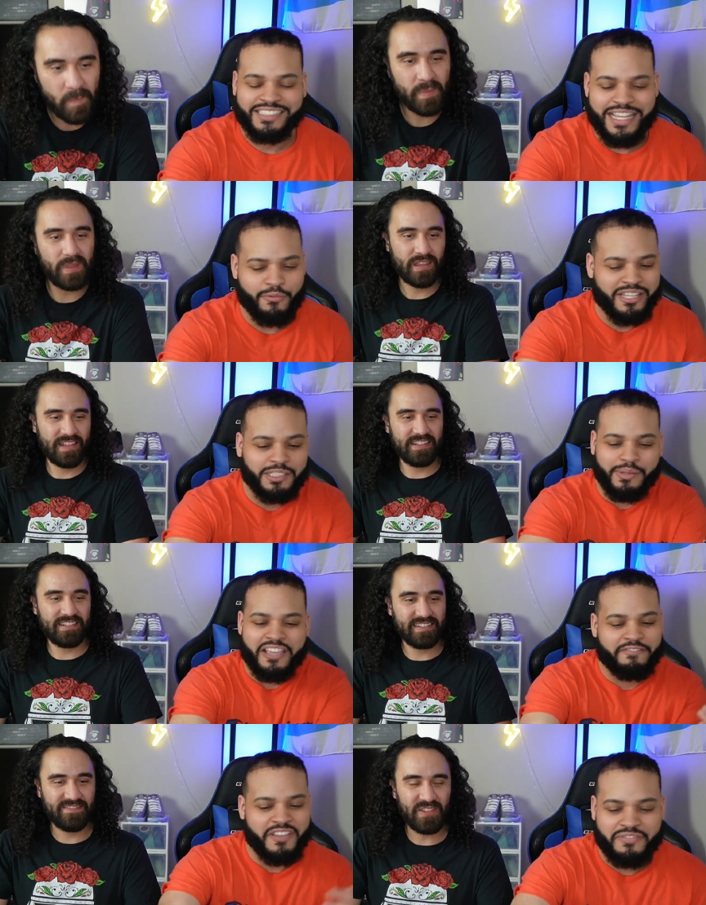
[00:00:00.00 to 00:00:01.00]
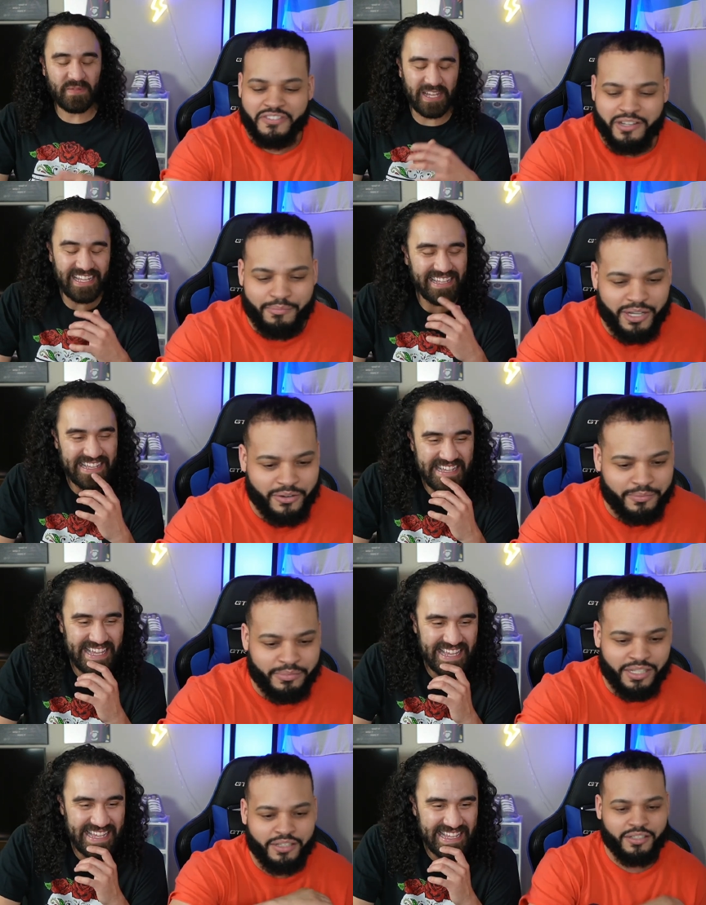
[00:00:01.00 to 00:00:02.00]
Speaker 1: his neck while he was playing FIFA. Come on,
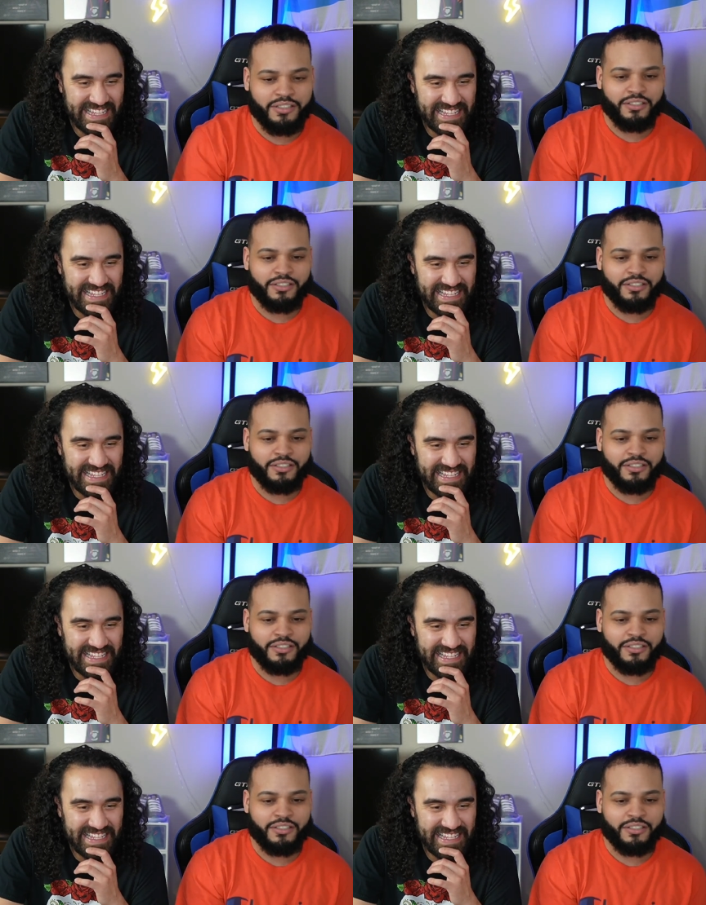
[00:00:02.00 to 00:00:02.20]
bro.